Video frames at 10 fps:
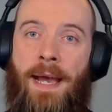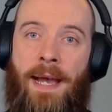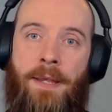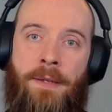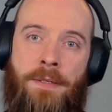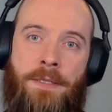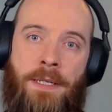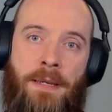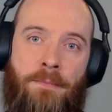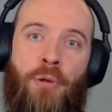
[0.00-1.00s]
And
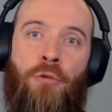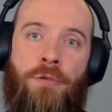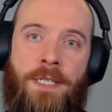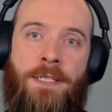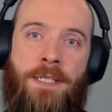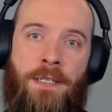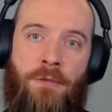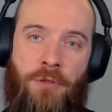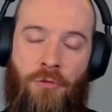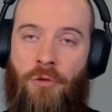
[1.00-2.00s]
it pulls in
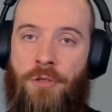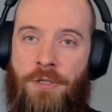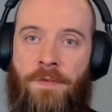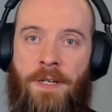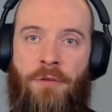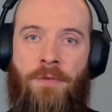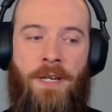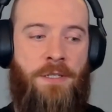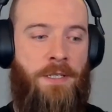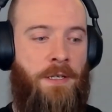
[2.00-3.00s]
signals across Defender
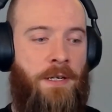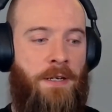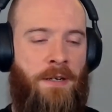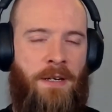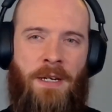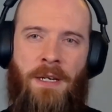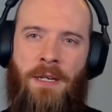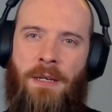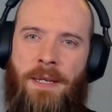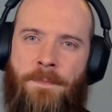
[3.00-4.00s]
XDR
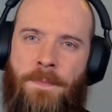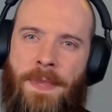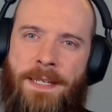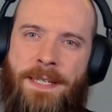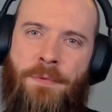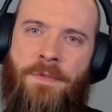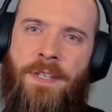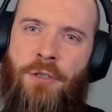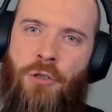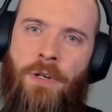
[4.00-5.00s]
in terms of the
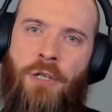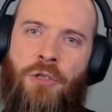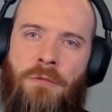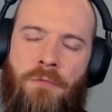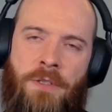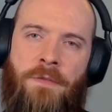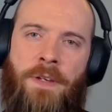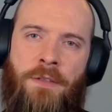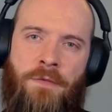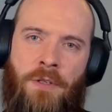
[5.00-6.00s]
integration with
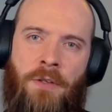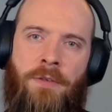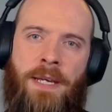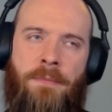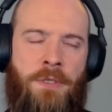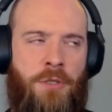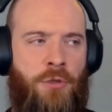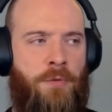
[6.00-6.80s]
Defender for Cloud Apps,